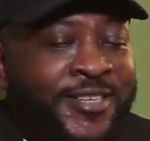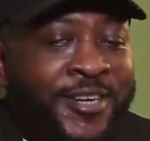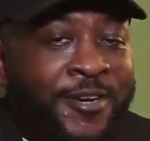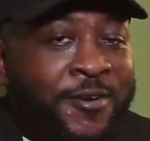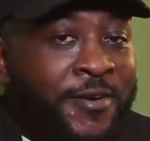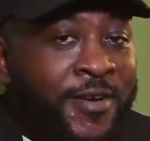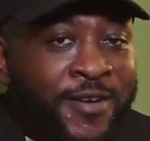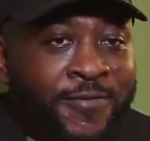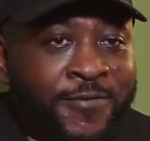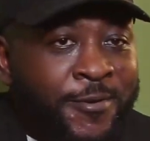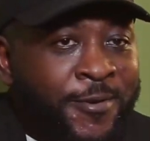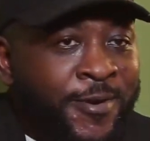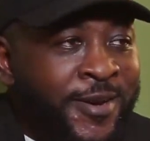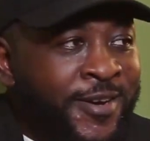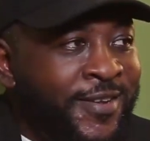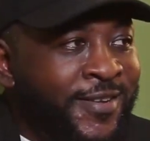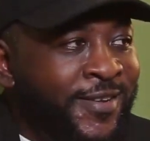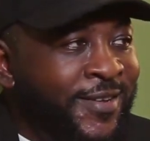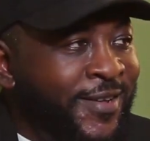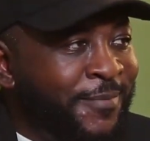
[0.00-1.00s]
Second half
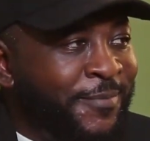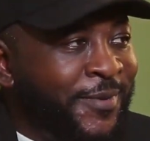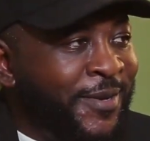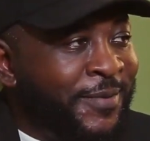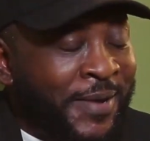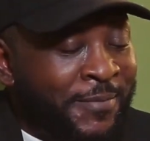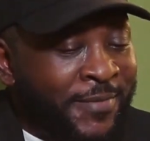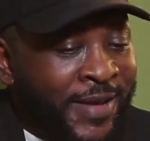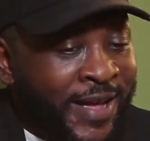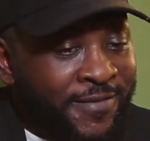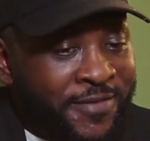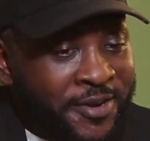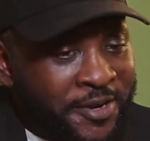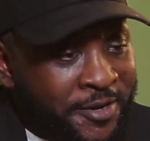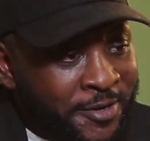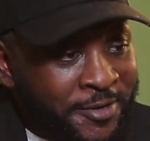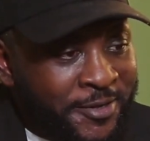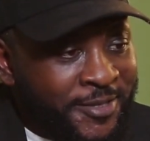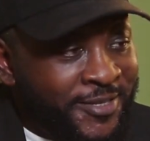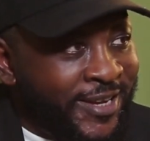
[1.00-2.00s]
already. 2nd half
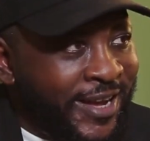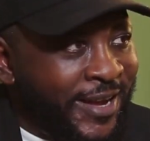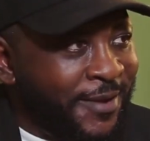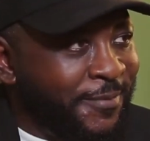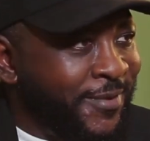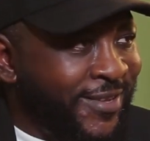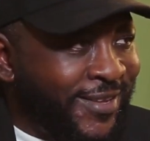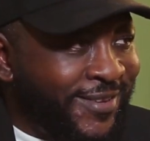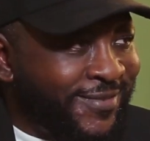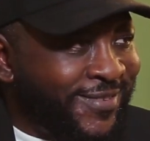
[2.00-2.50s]
already. time.